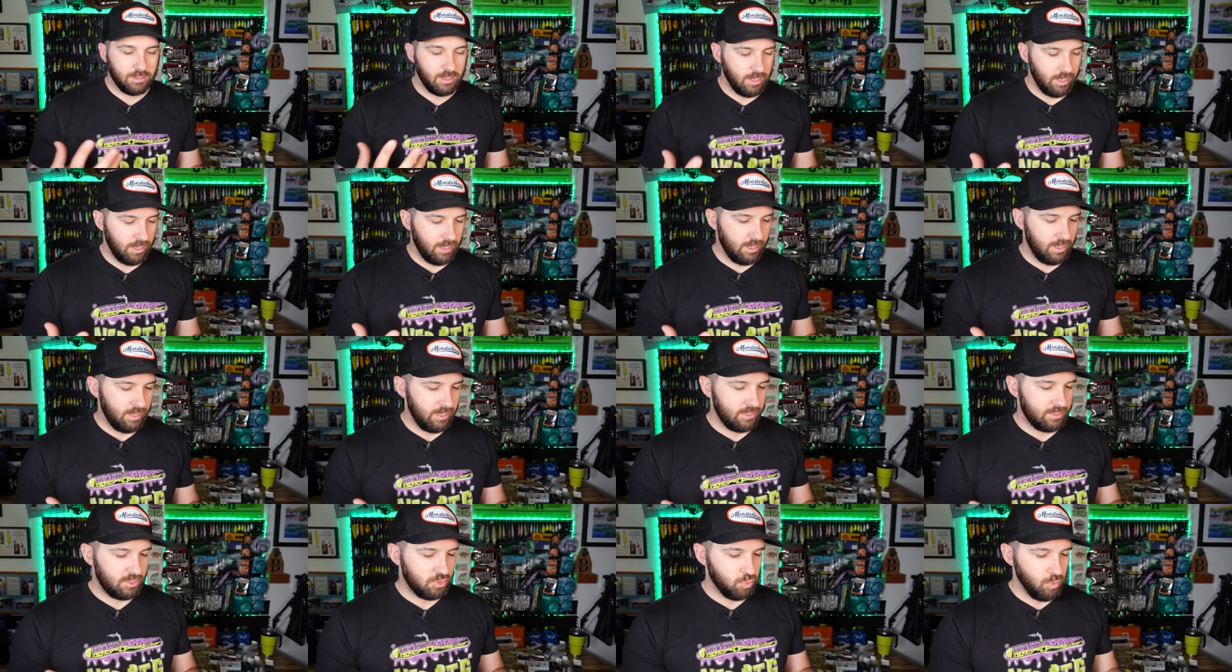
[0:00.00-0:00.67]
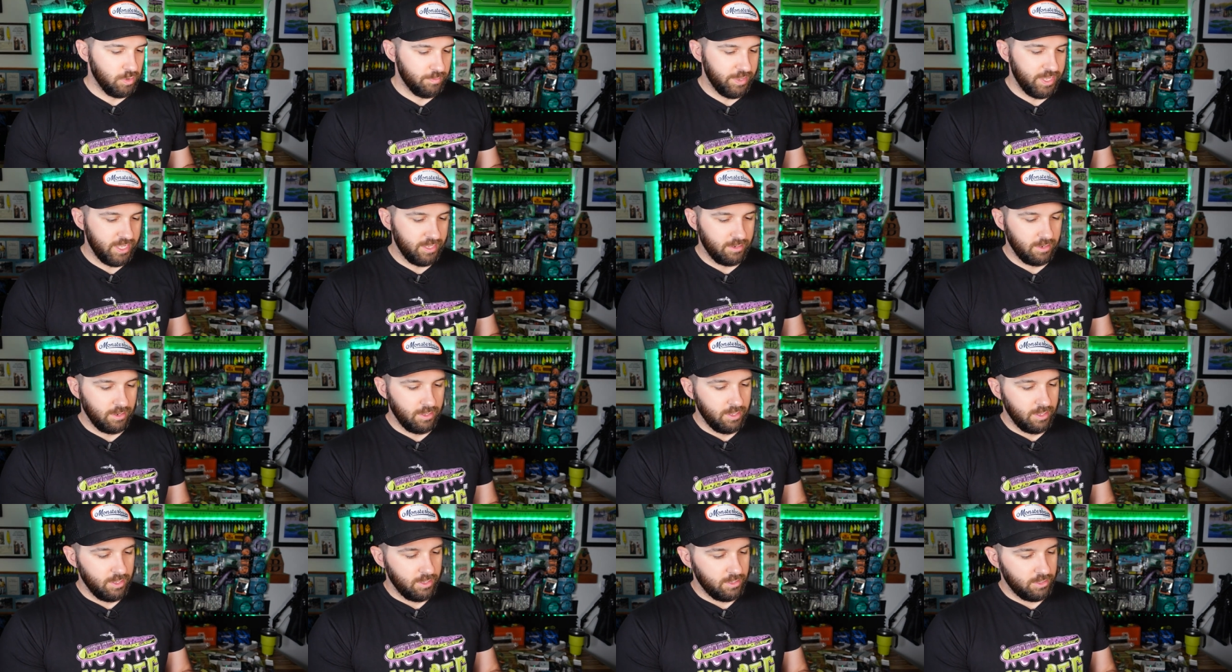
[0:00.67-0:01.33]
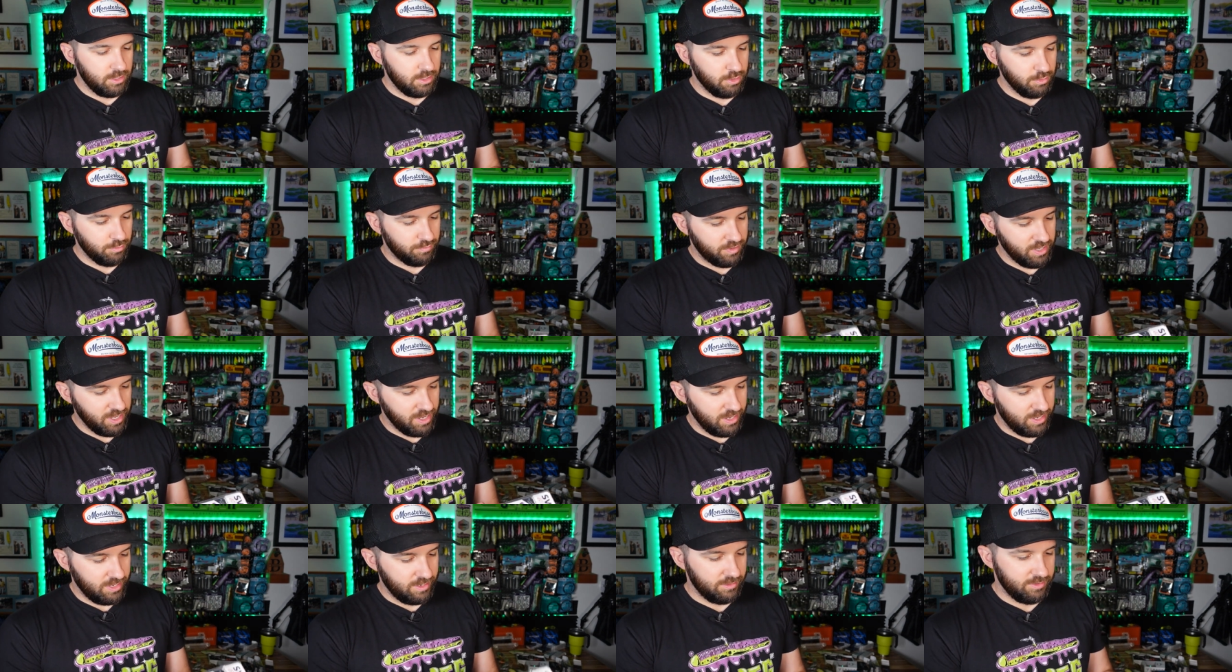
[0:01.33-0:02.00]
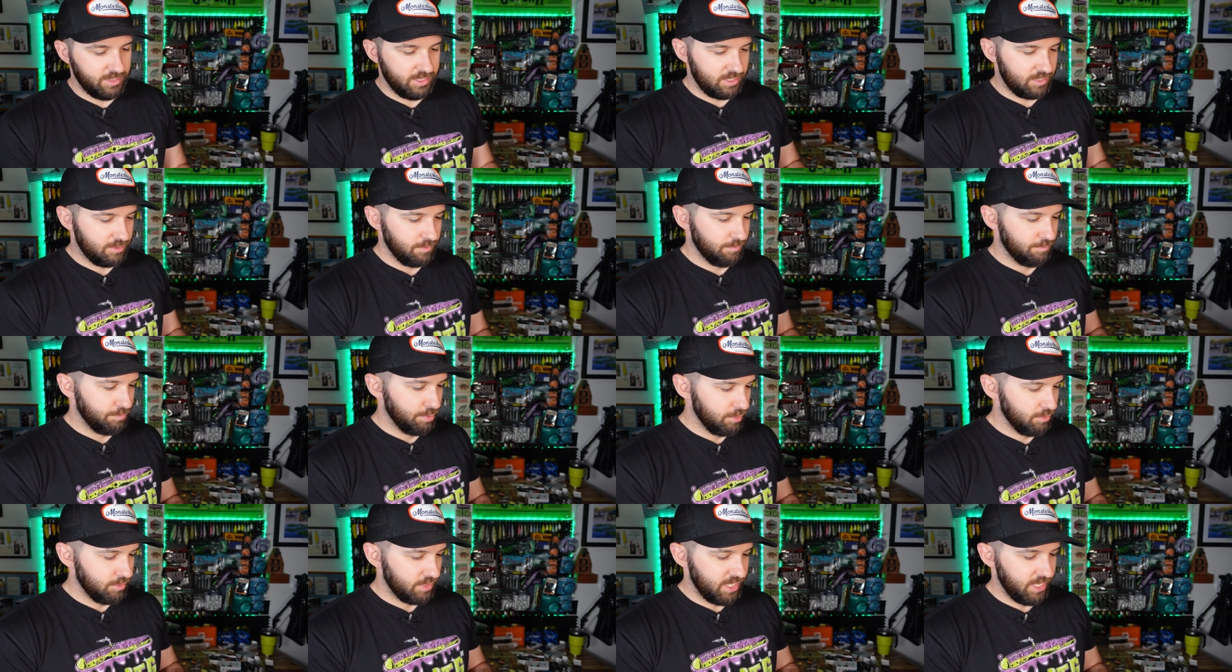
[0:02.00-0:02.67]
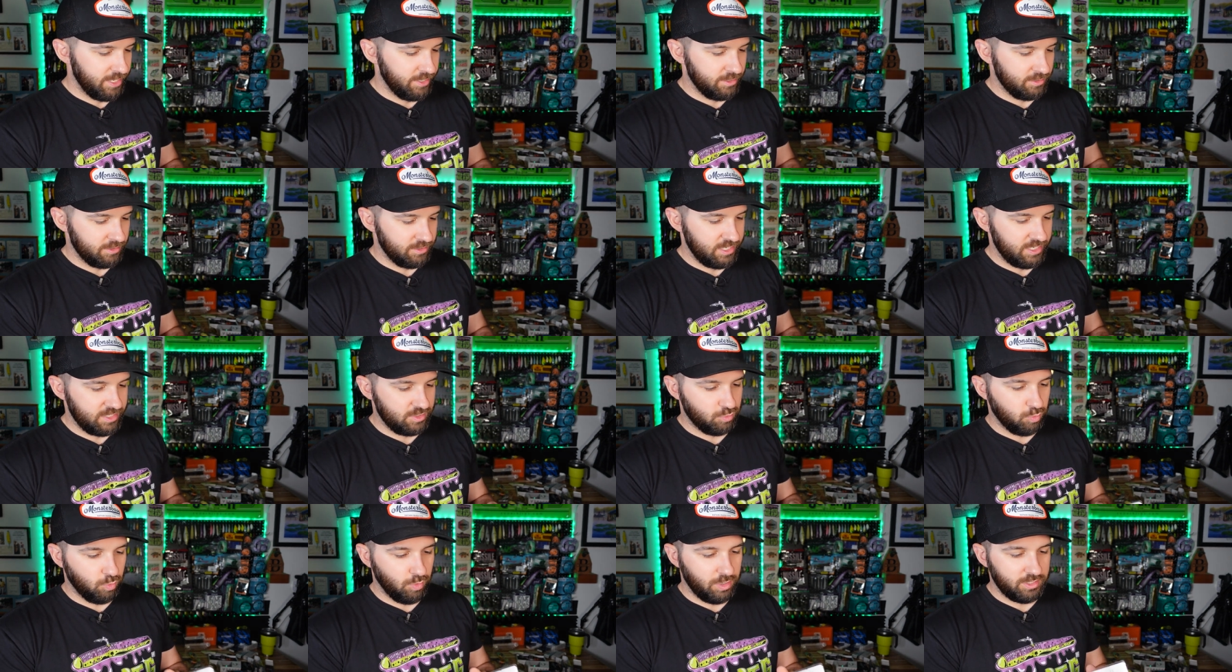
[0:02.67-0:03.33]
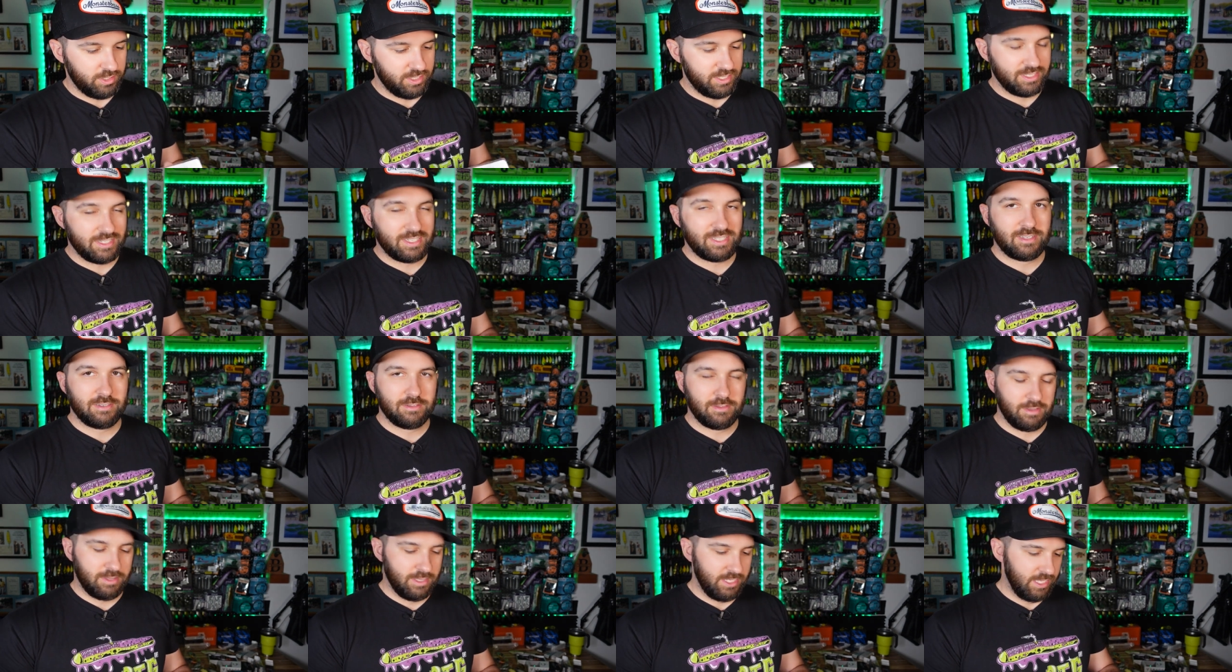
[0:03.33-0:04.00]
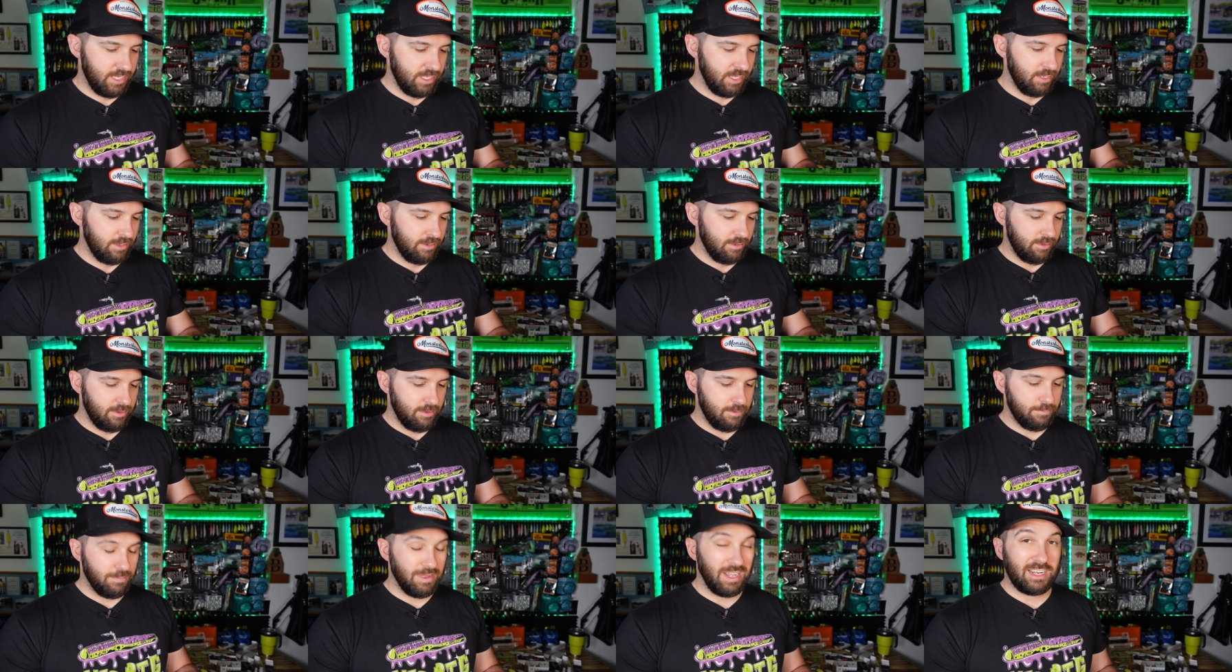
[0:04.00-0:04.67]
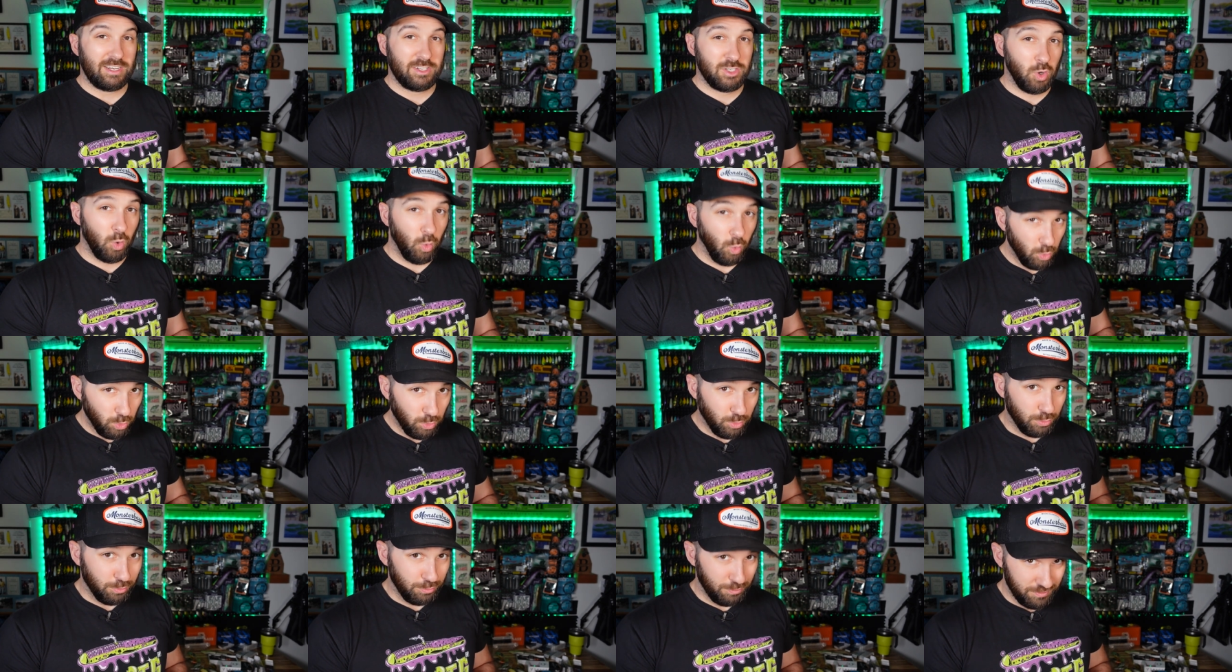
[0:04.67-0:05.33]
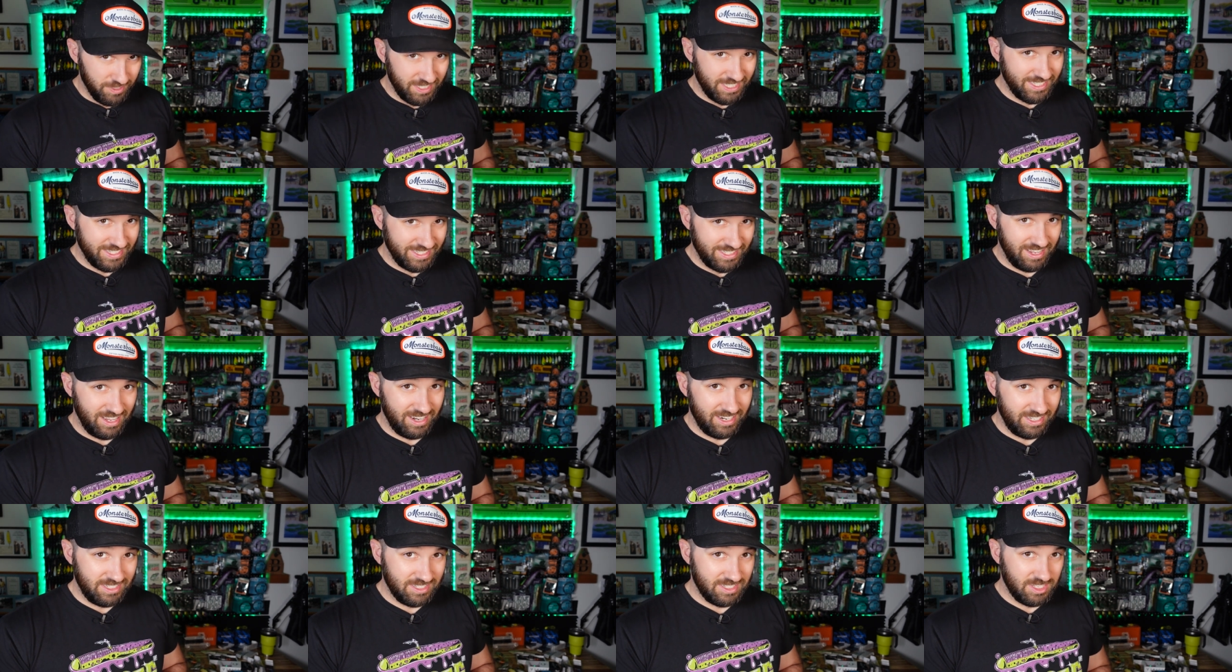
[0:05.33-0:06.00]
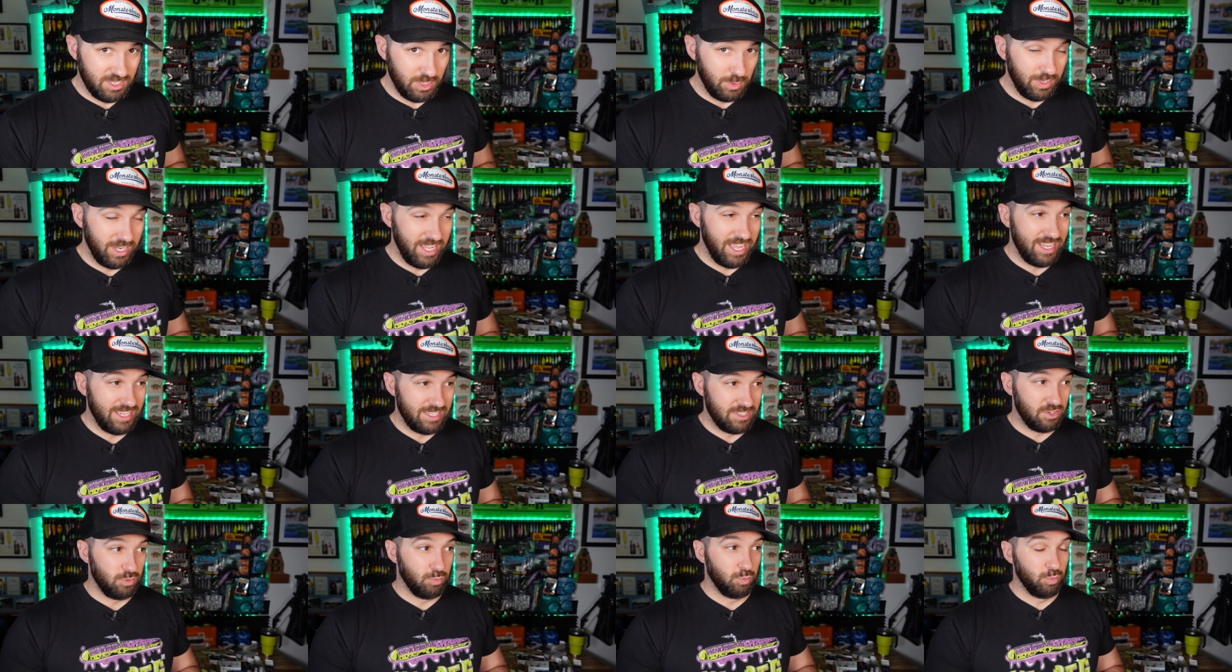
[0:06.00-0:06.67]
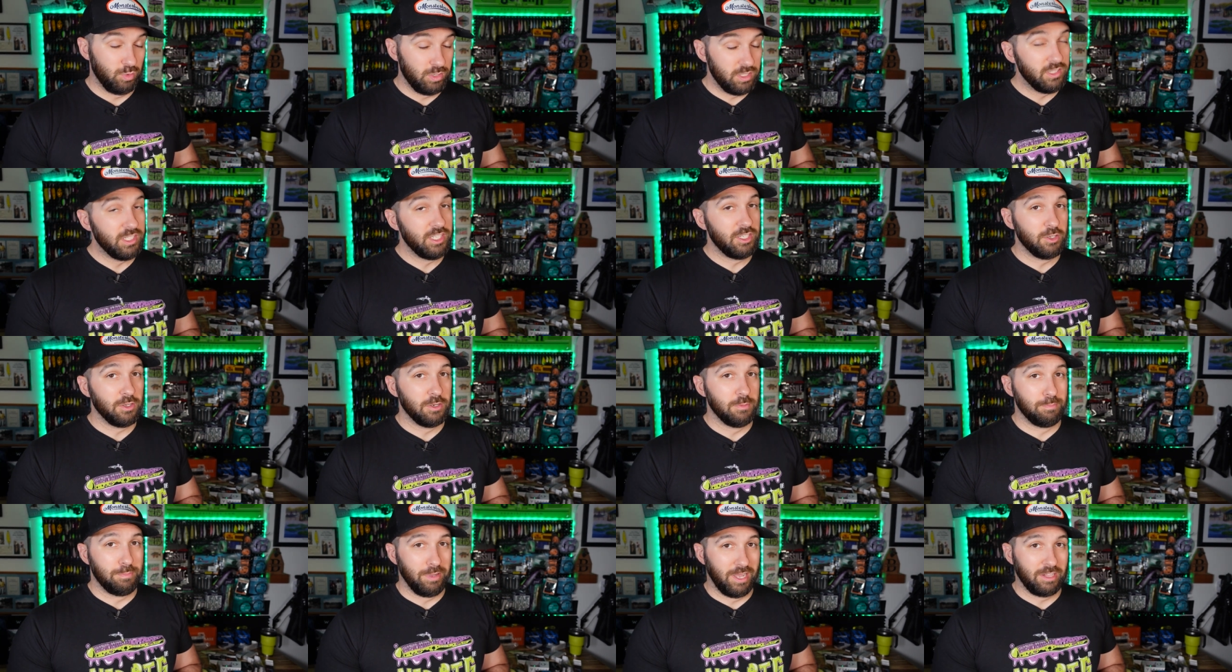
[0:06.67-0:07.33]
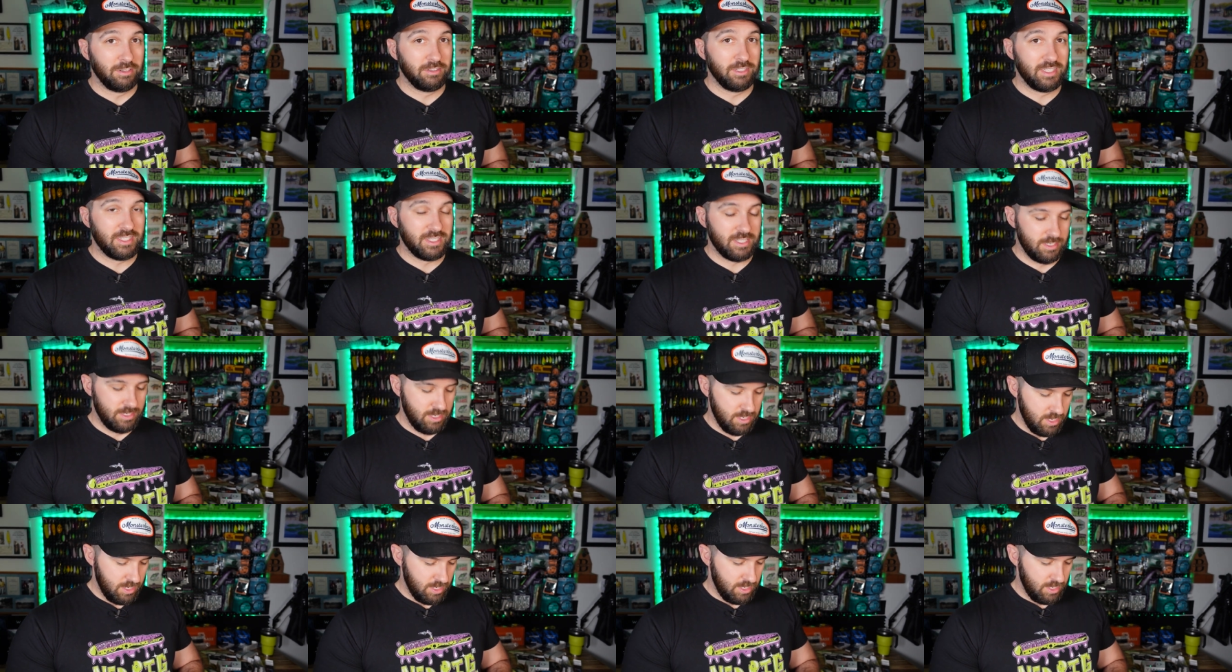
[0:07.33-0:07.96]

uh, swim bait. You've got this boot tail as well as the pectoral fins on it. So it has a really good balance.